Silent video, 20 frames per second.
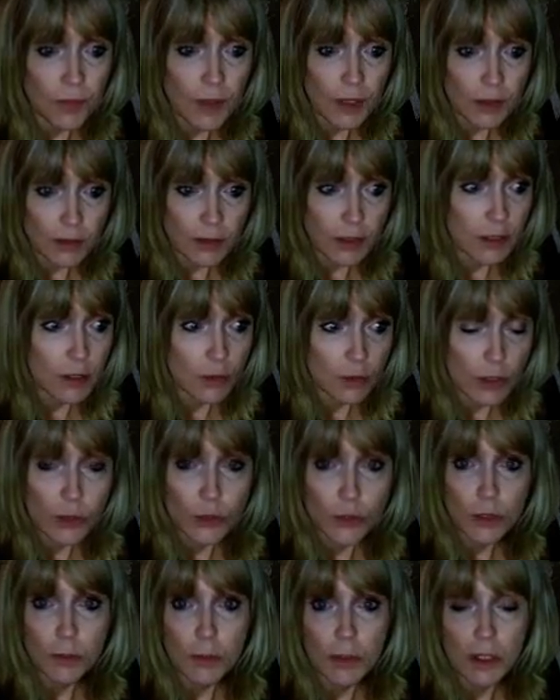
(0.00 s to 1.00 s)

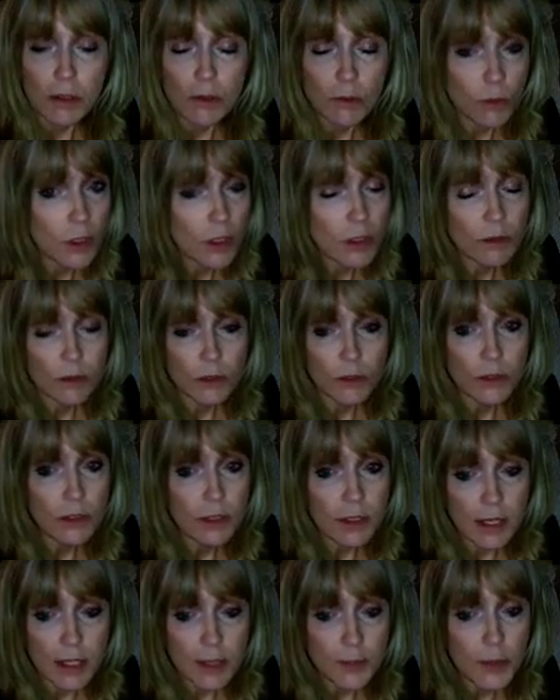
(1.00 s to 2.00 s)
that could be, well, you
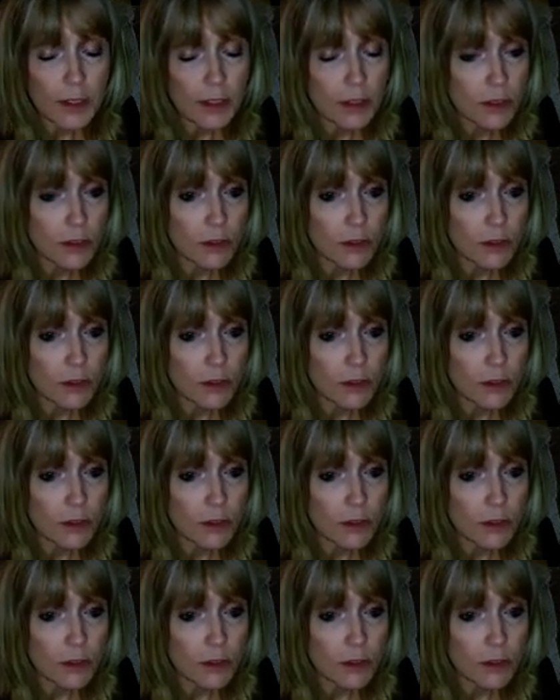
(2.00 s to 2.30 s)
name it,